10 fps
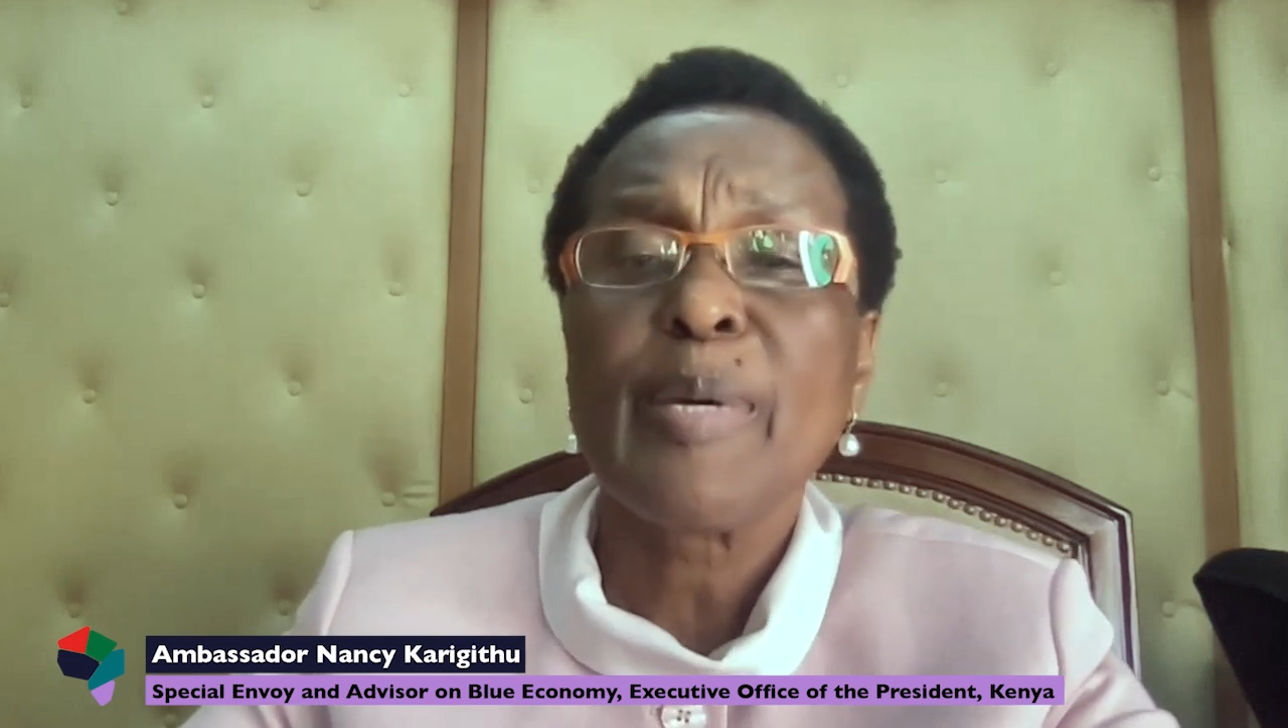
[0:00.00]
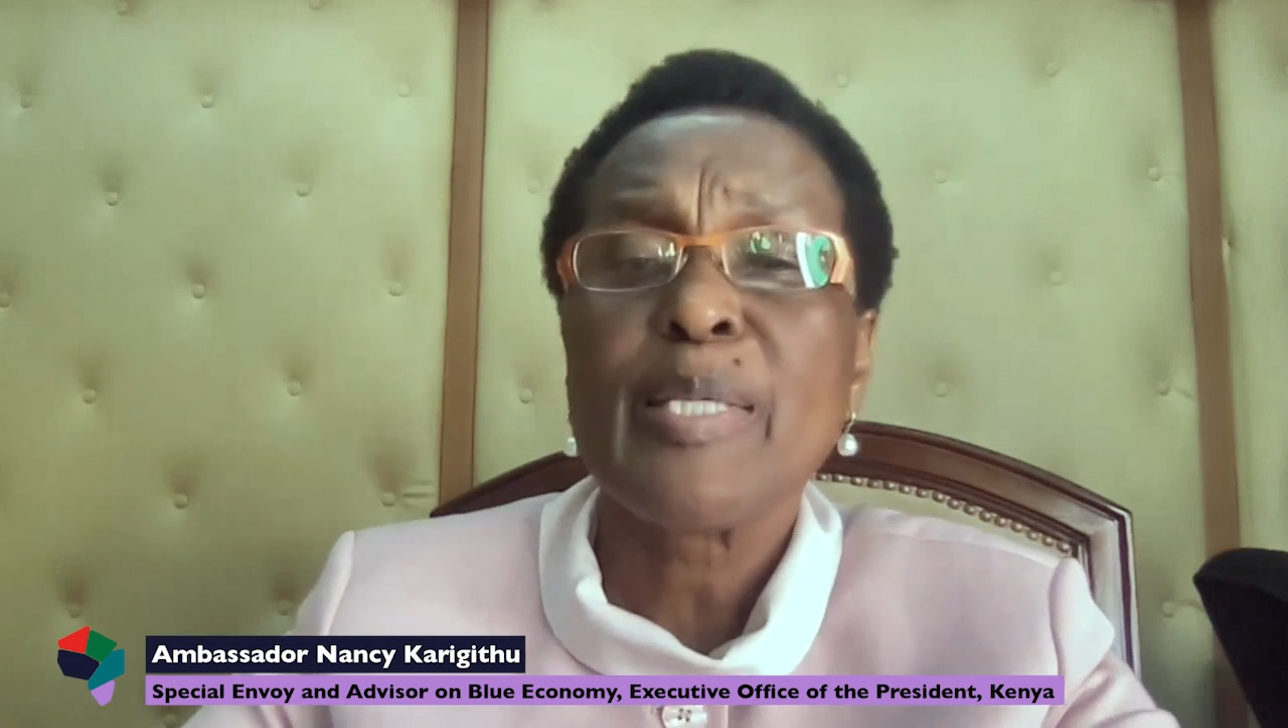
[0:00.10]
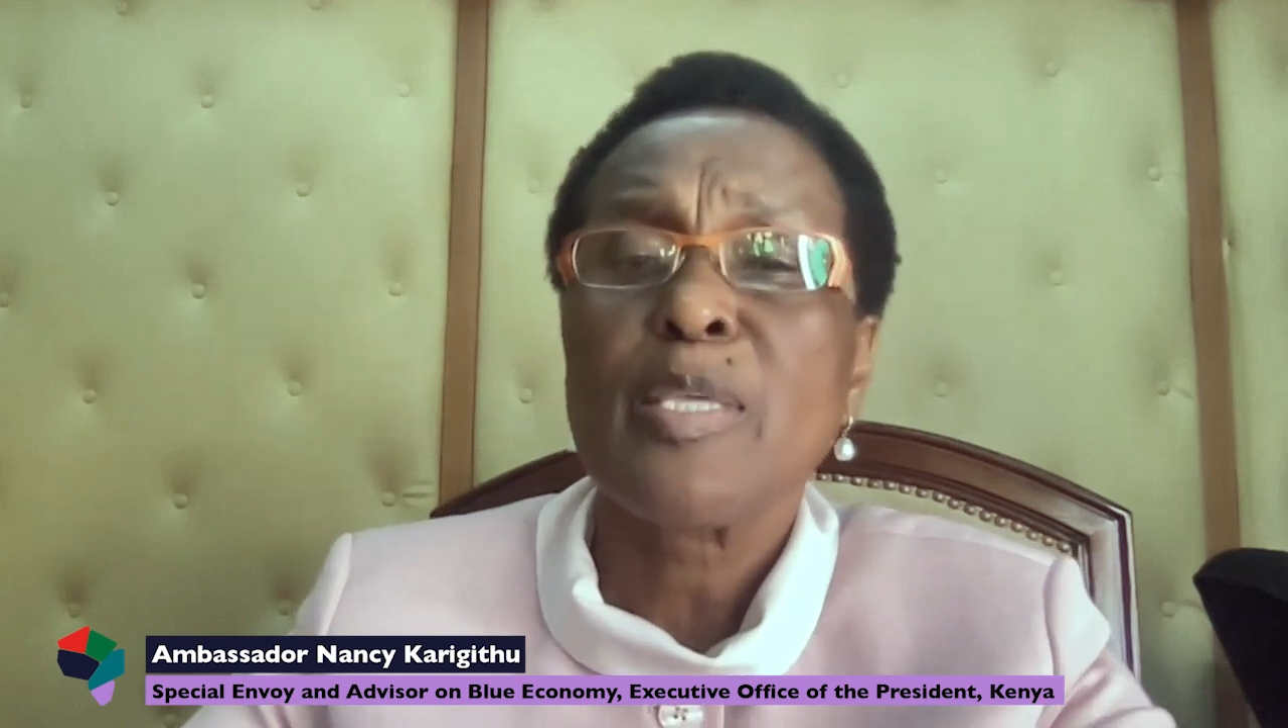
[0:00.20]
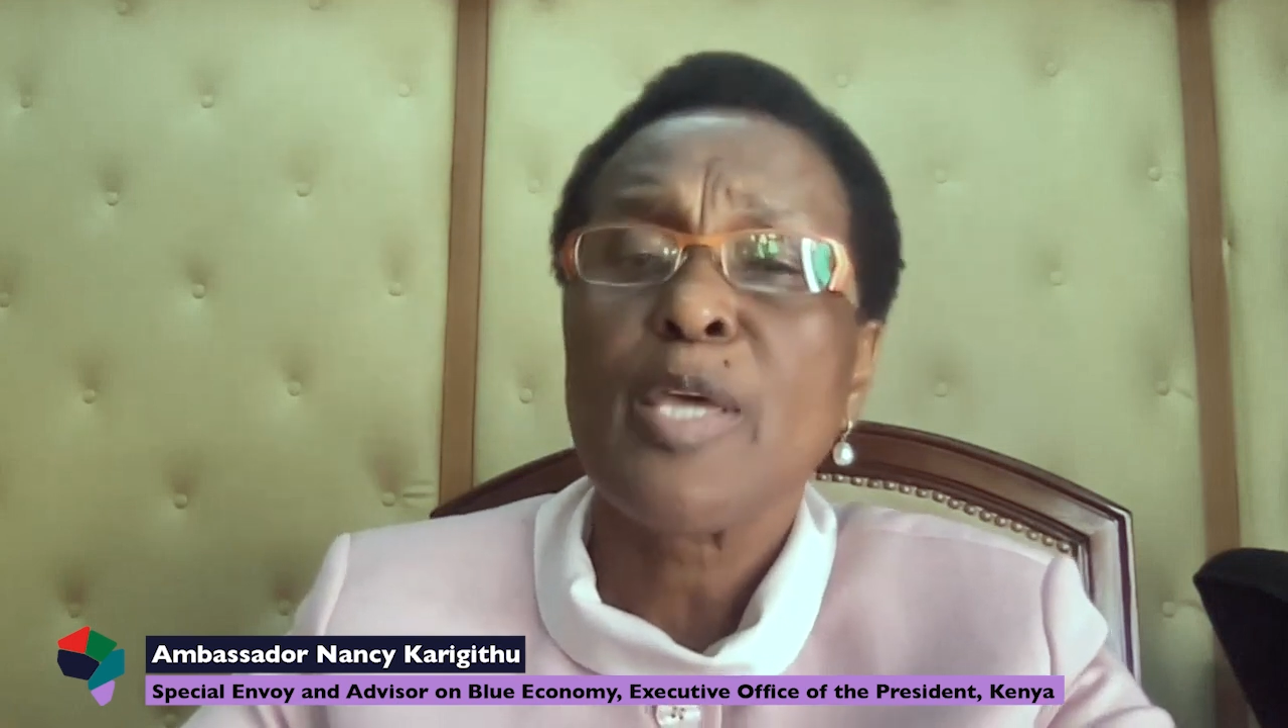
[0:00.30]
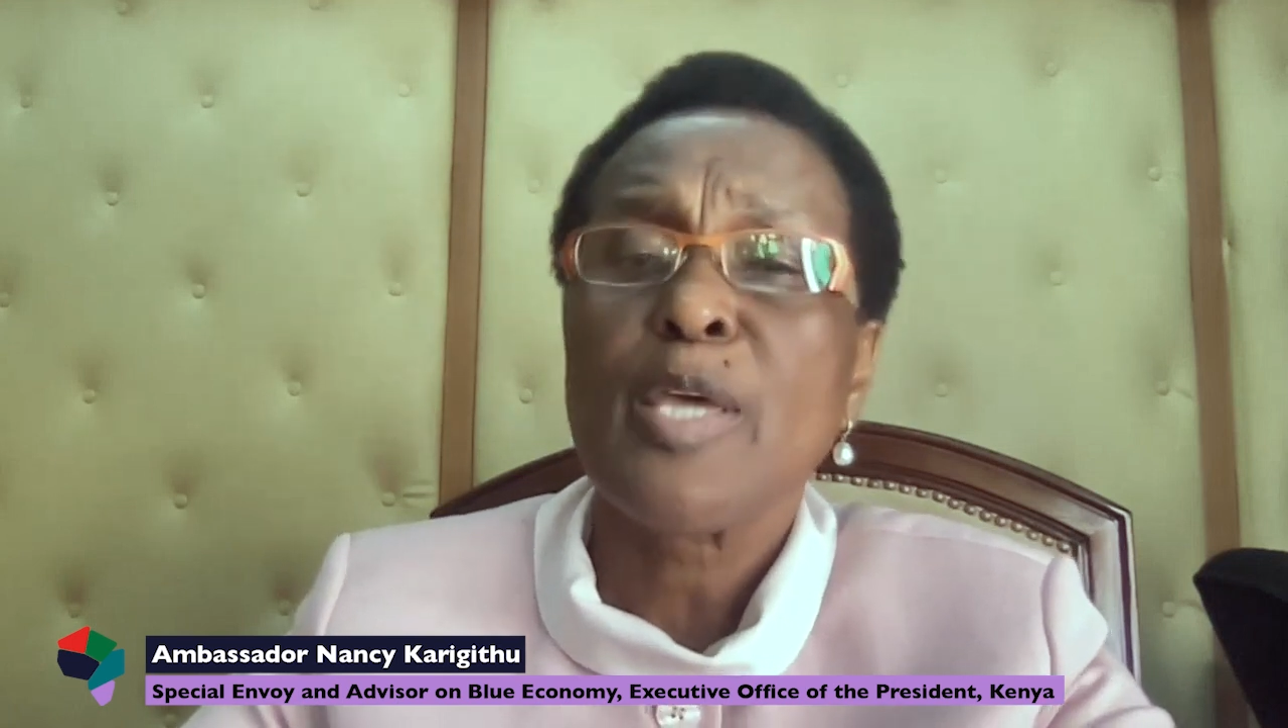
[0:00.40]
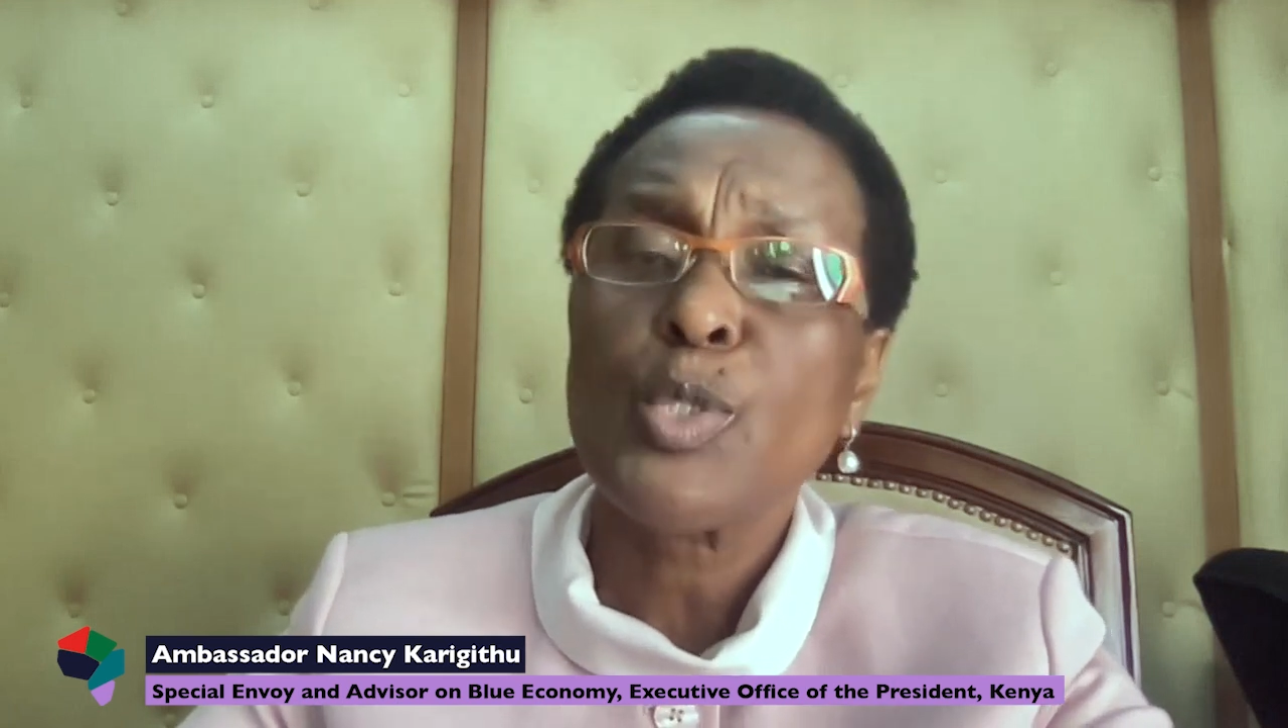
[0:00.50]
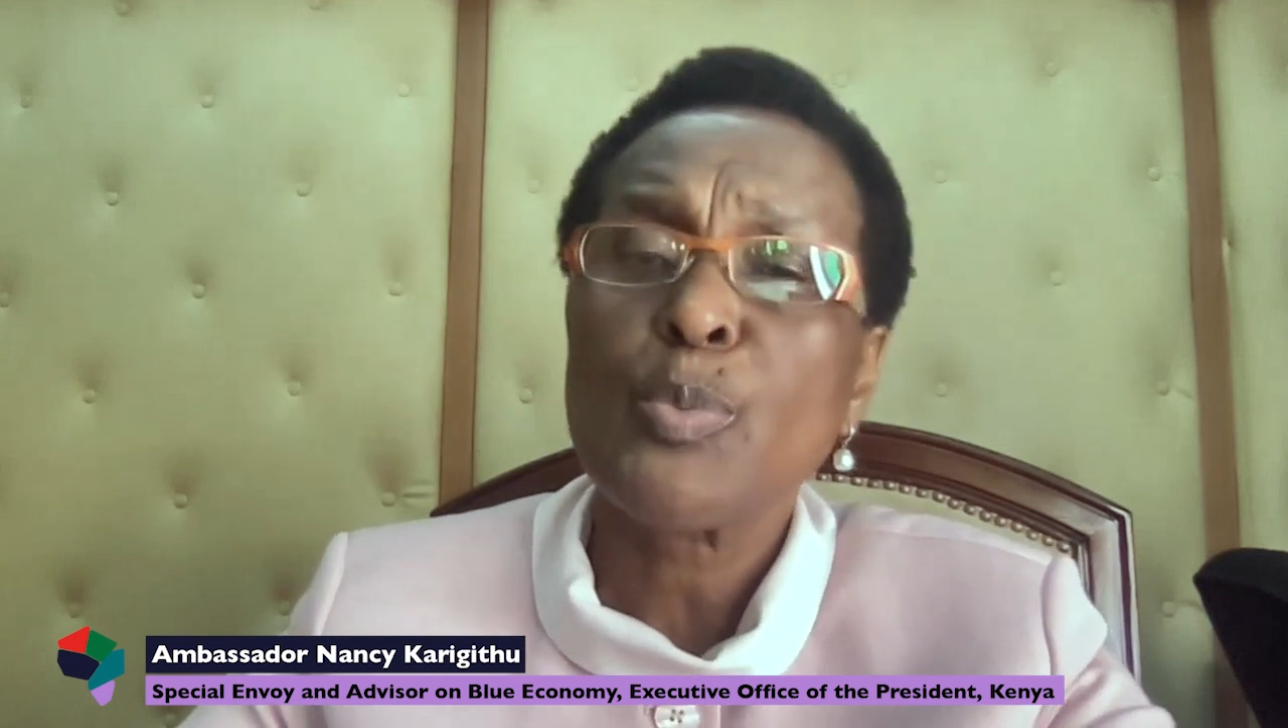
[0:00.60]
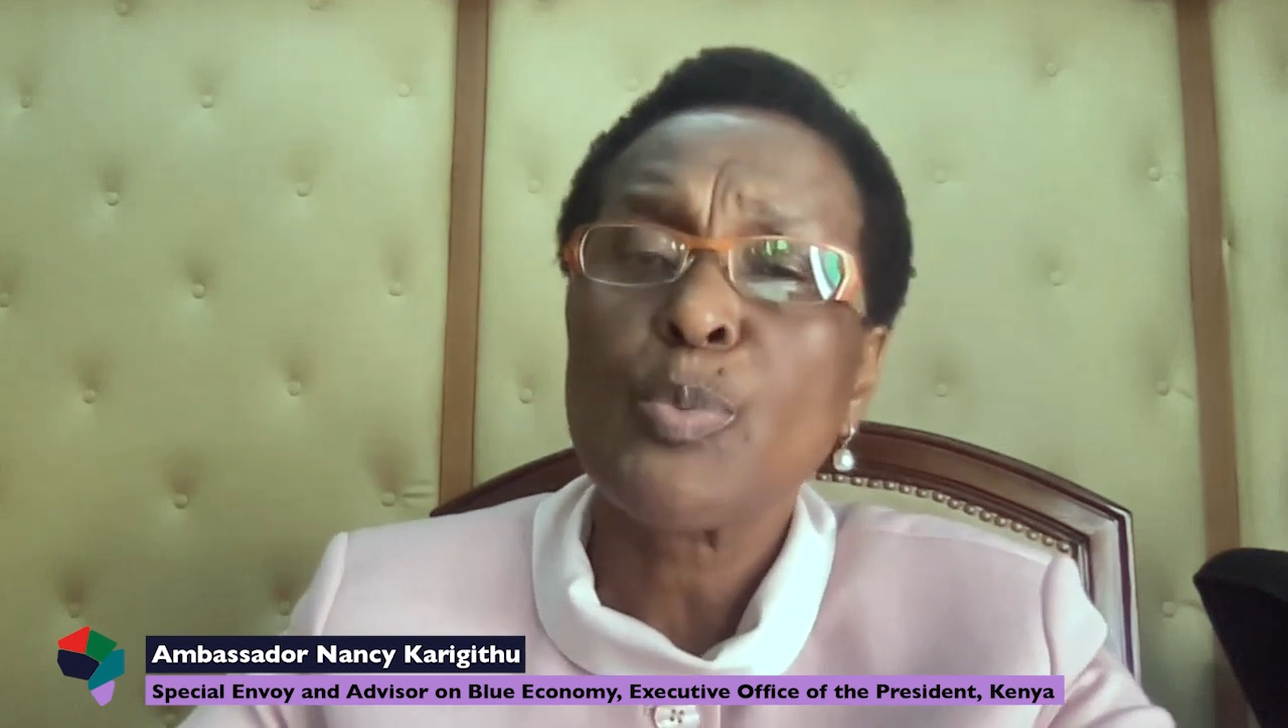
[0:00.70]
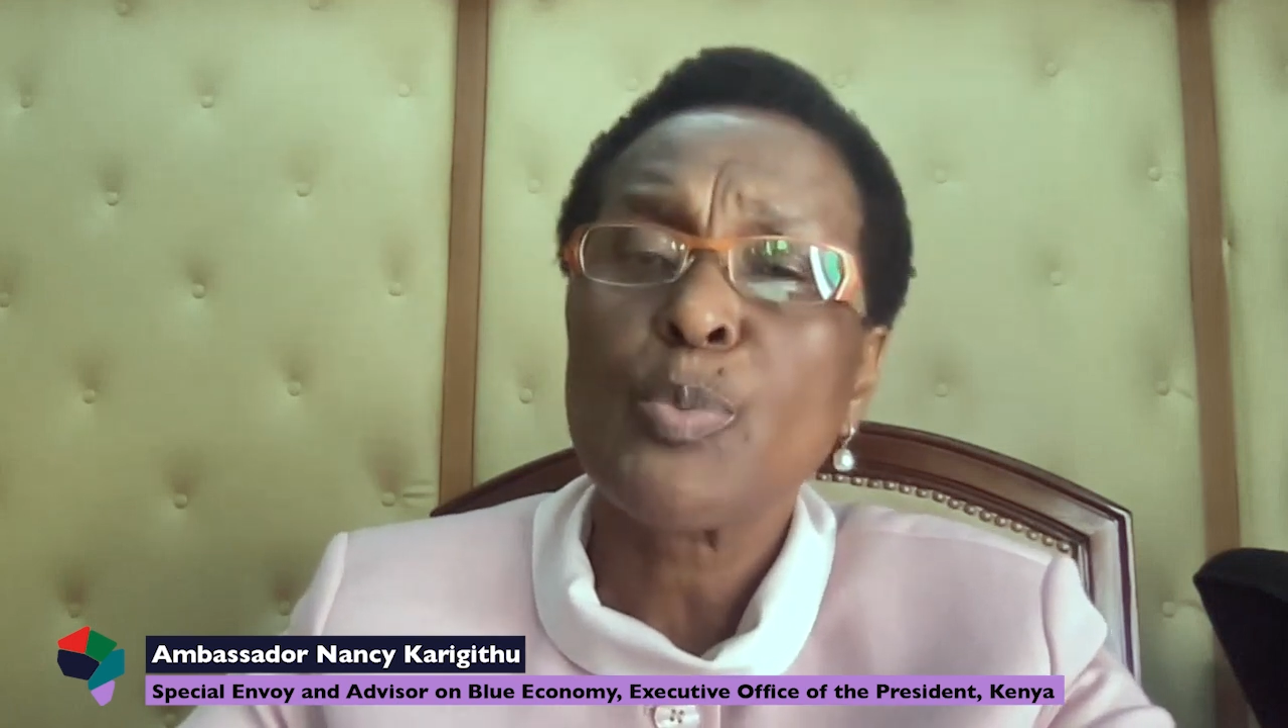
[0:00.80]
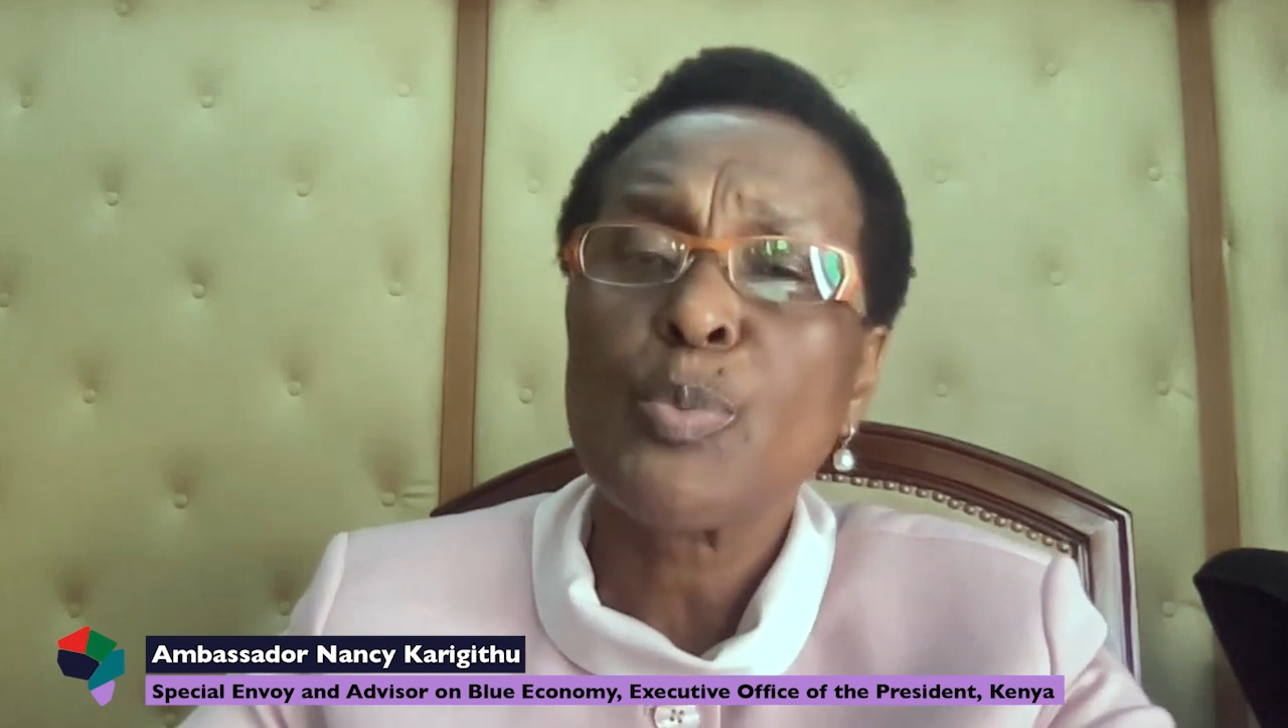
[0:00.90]
optimize
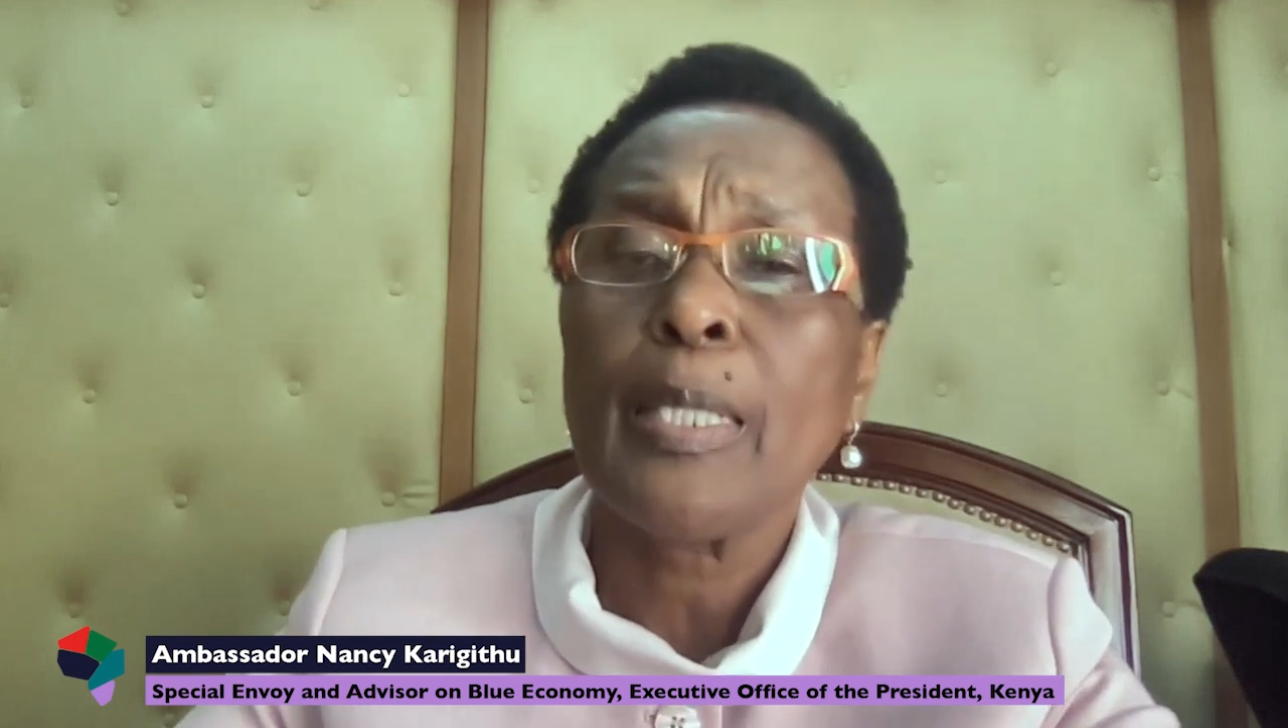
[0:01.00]
their route